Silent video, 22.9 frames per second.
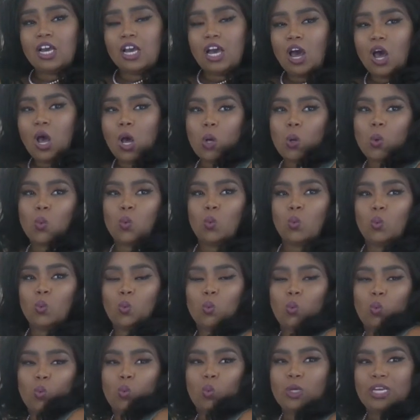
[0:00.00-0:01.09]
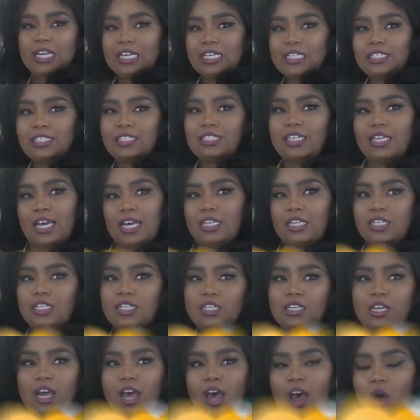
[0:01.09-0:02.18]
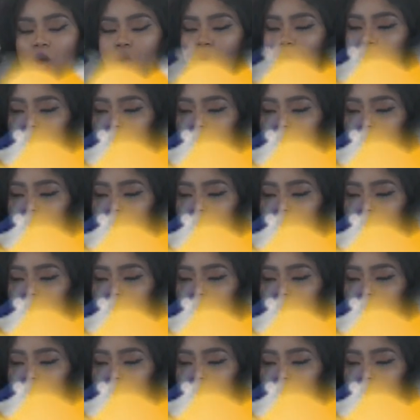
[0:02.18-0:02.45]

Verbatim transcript: to go. She got to go.